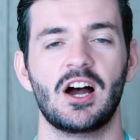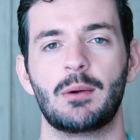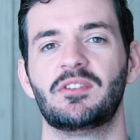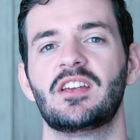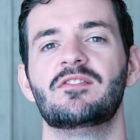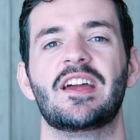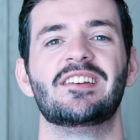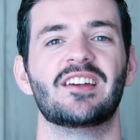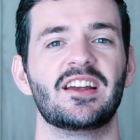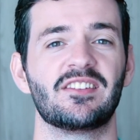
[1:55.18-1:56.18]
I would say
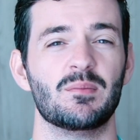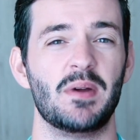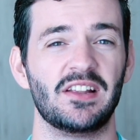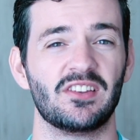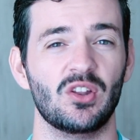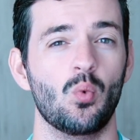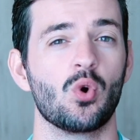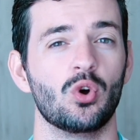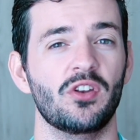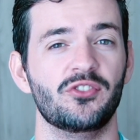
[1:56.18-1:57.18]
Van Dijk's the best in the
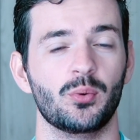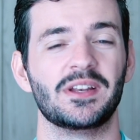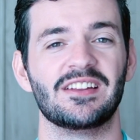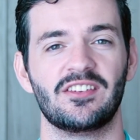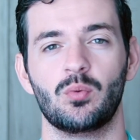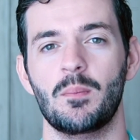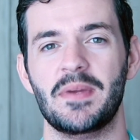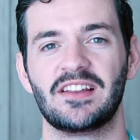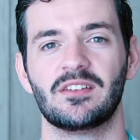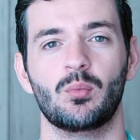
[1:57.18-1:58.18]
world at doing this. It's what
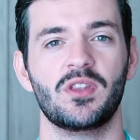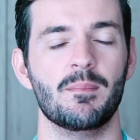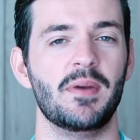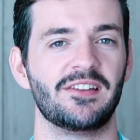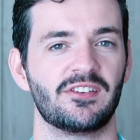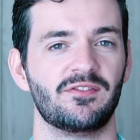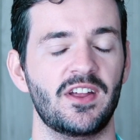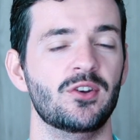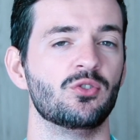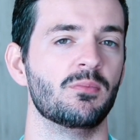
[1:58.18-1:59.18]
makes him one of the best
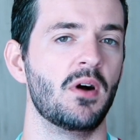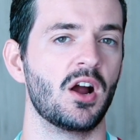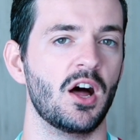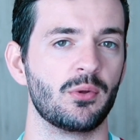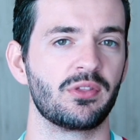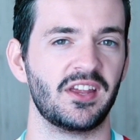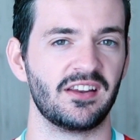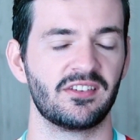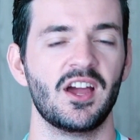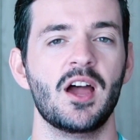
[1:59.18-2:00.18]
defenders, among other
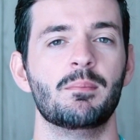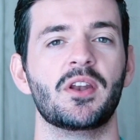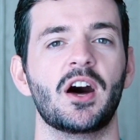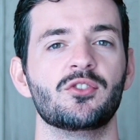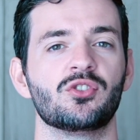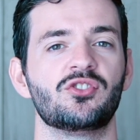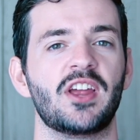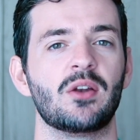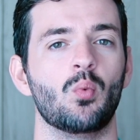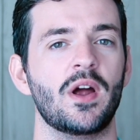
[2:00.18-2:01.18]
things, but
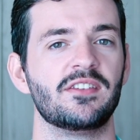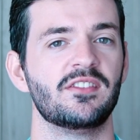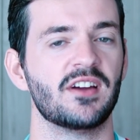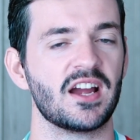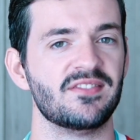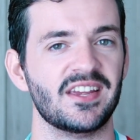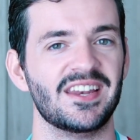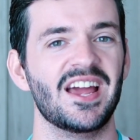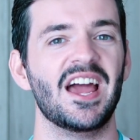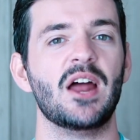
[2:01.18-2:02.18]
understand when to dive
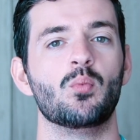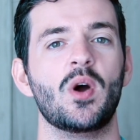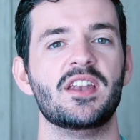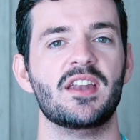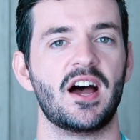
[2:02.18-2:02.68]
in and when